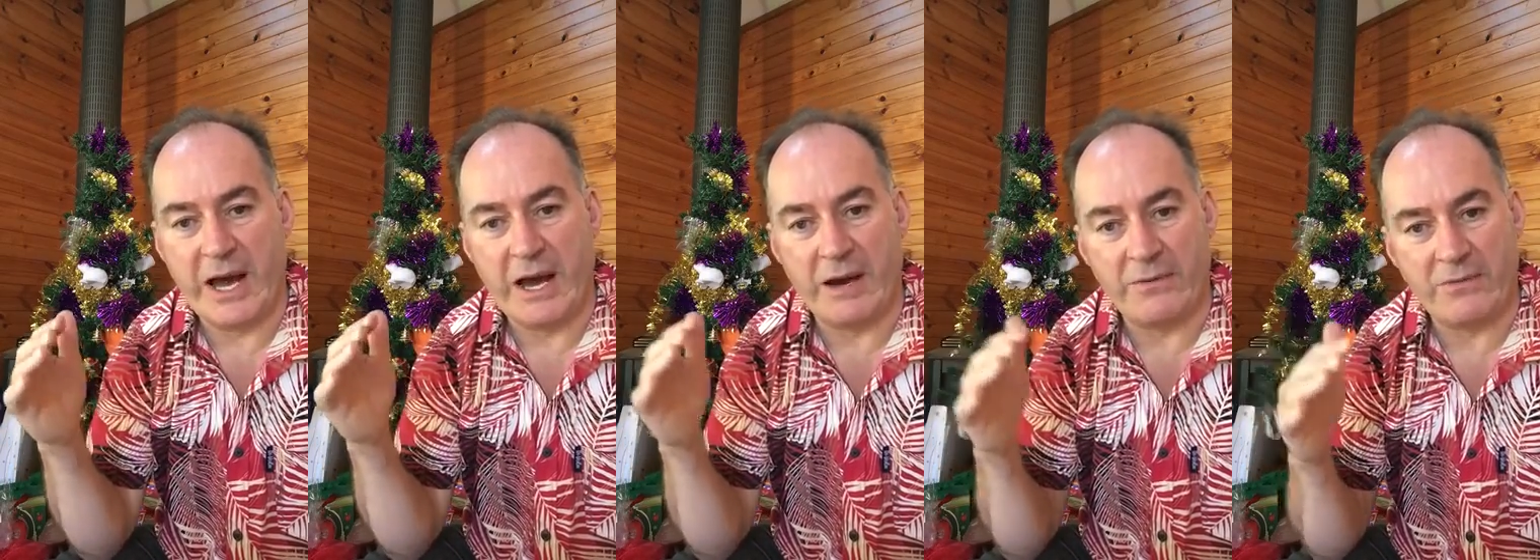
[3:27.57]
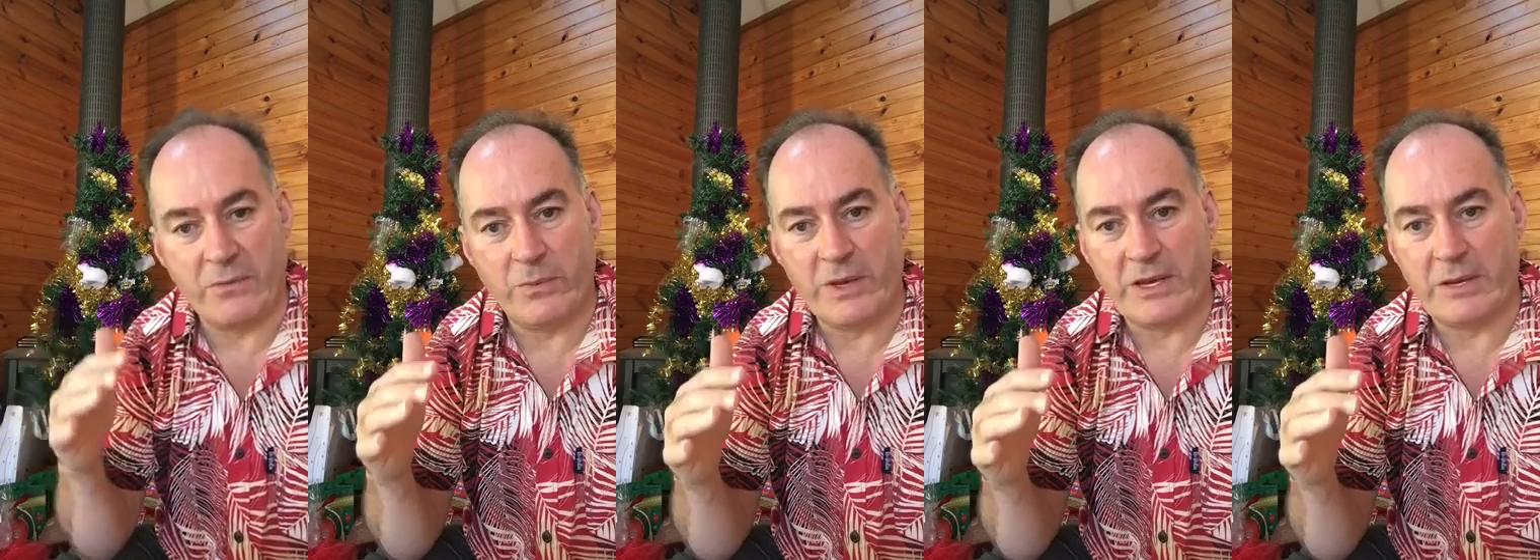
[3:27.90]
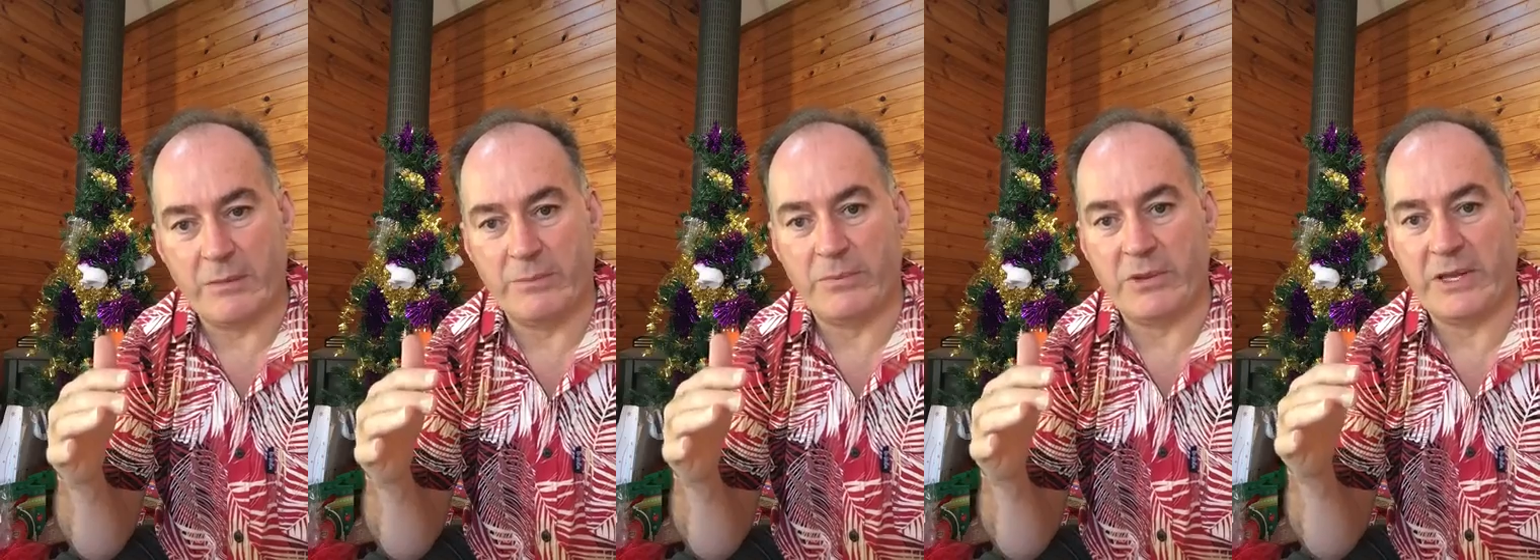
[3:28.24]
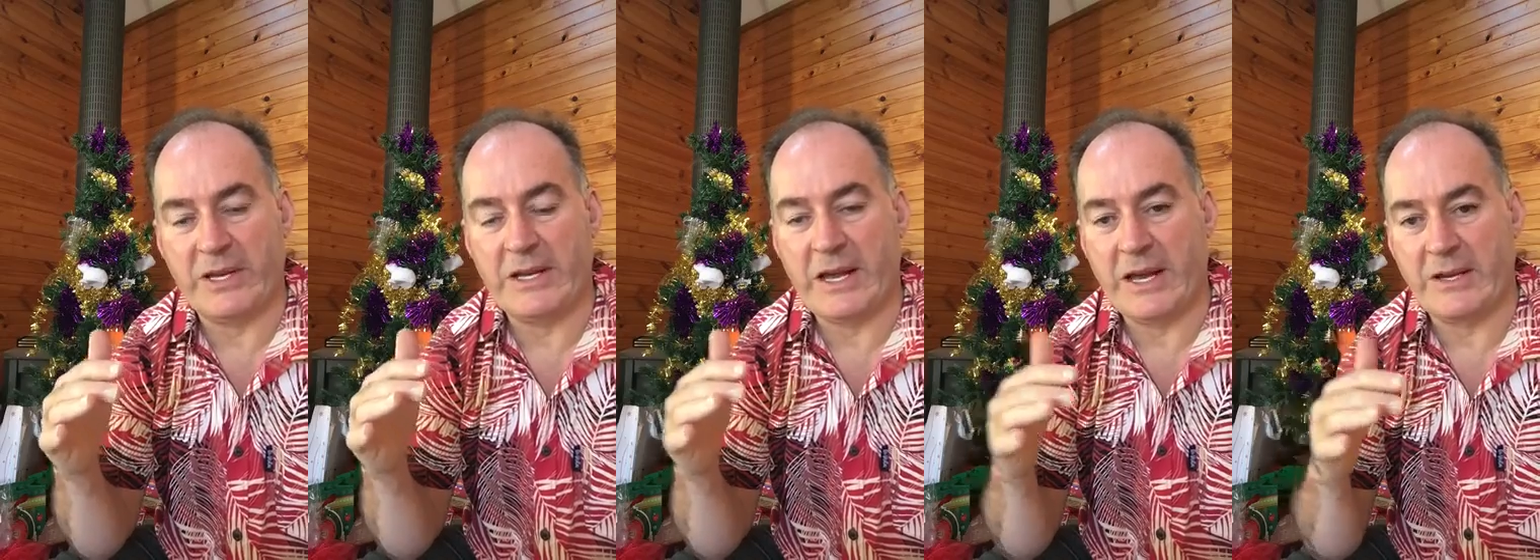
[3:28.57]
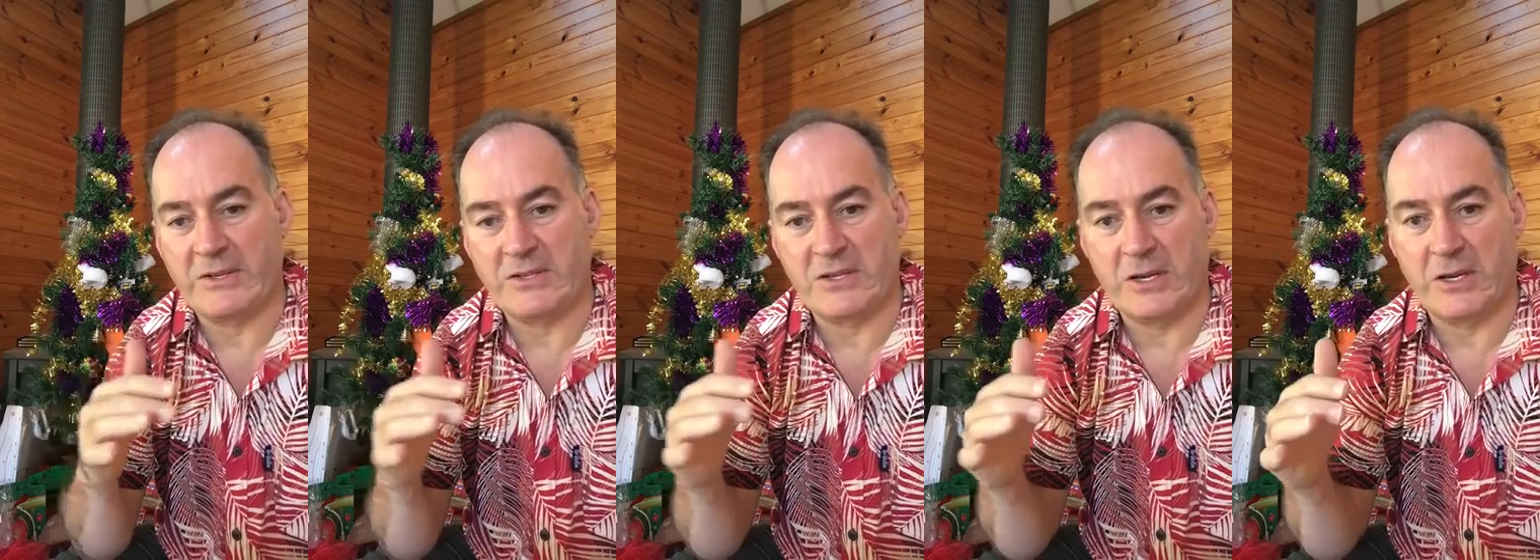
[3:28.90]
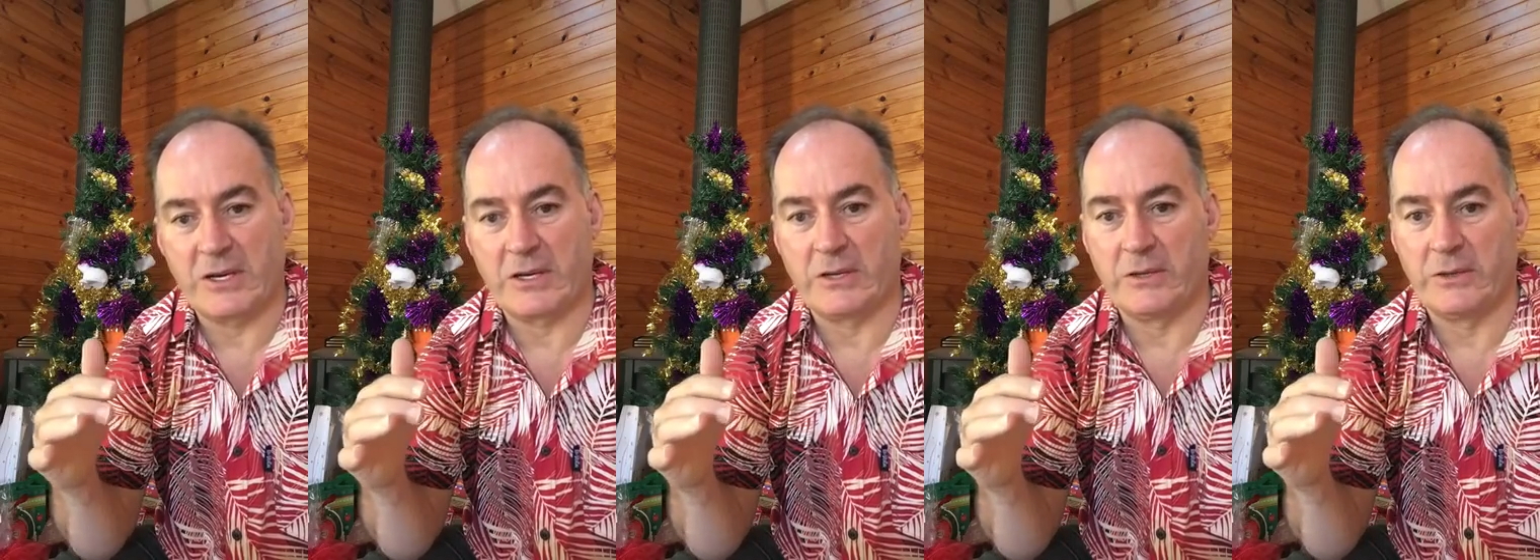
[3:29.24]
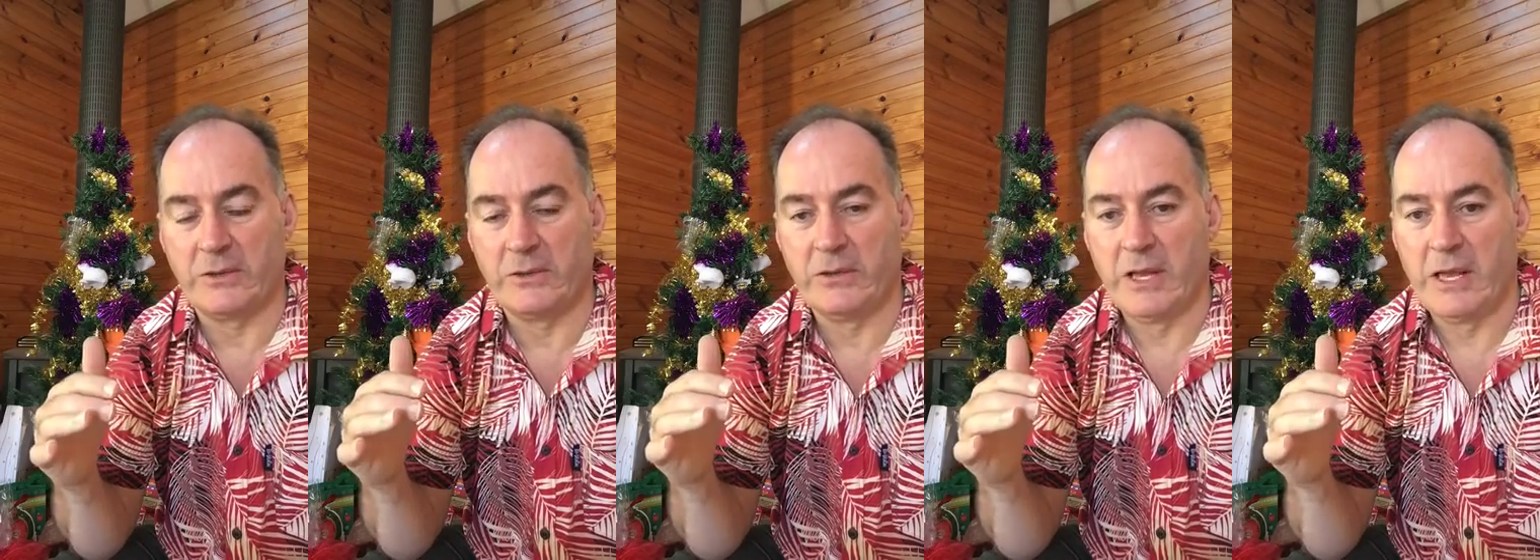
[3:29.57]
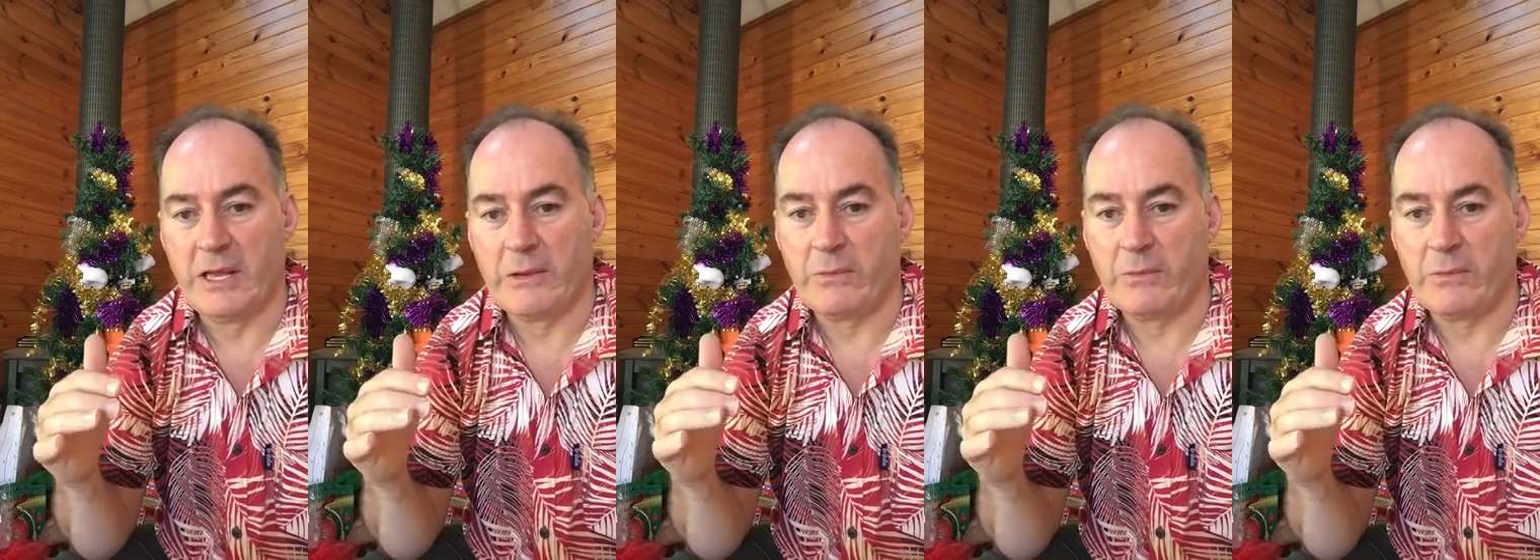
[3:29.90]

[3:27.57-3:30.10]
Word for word: after we complete a cycle,